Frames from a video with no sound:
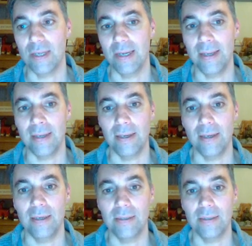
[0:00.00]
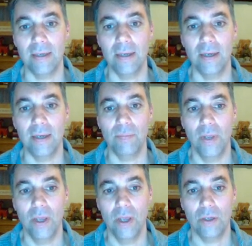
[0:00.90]
that Link is
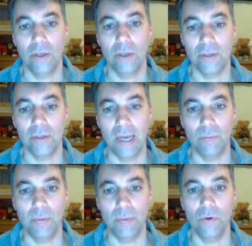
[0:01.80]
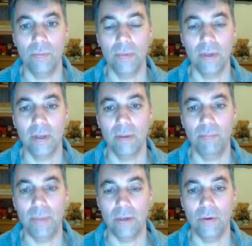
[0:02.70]
going to outperform
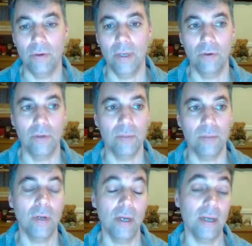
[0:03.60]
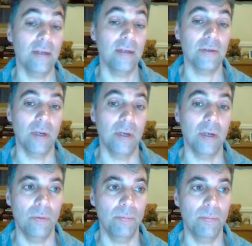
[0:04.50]
Bitcoin, or is more likely to
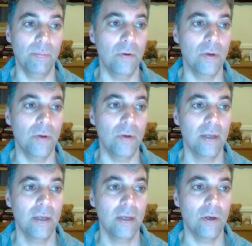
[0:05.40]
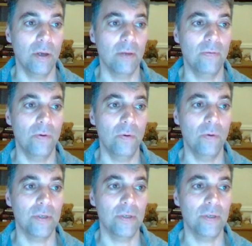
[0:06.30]
outperform Bitcoin going
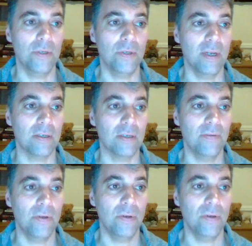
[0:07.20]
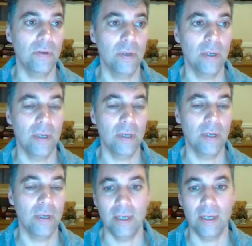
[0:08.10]
forwards over the next few
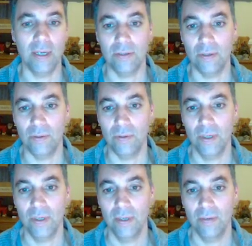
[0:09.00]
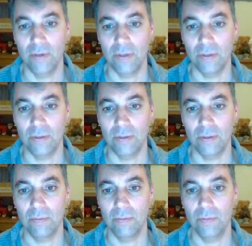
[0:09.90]
days. So I just
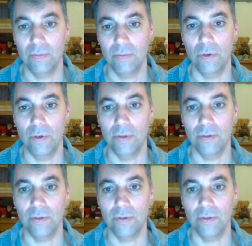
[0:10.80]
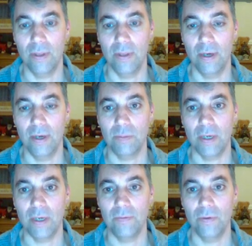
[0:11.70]
draw on the sort of thing that I
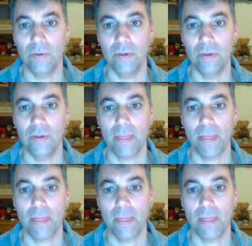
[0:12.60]
expect for you.